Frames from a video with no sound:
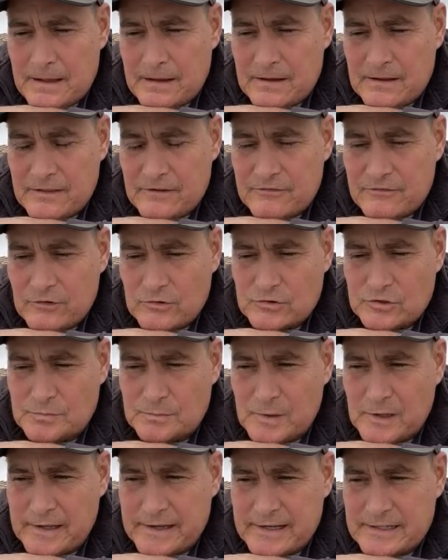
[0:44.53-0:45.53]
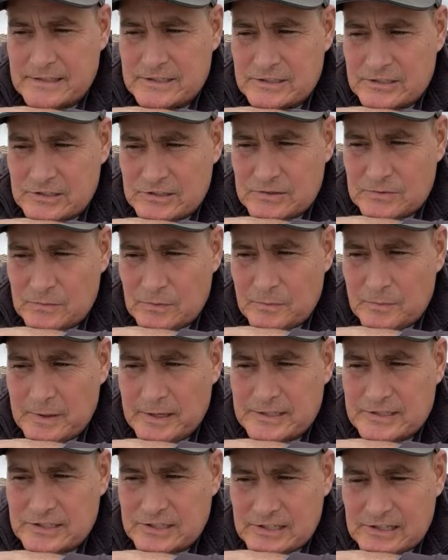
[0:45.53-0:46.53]
The first plants, so we're
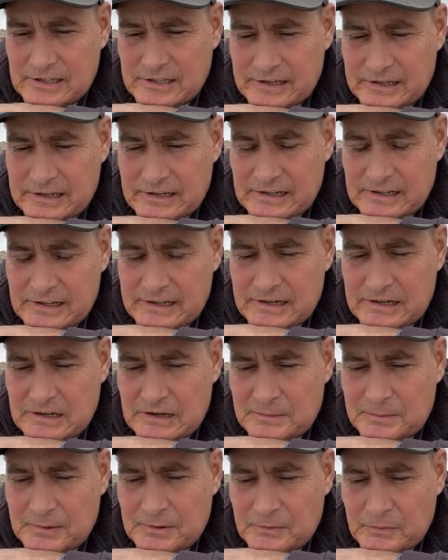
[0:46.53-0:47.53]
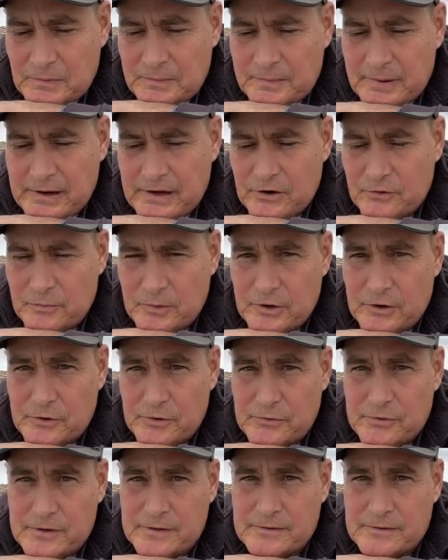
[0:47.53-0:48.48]
basically in cleanup and repair mode.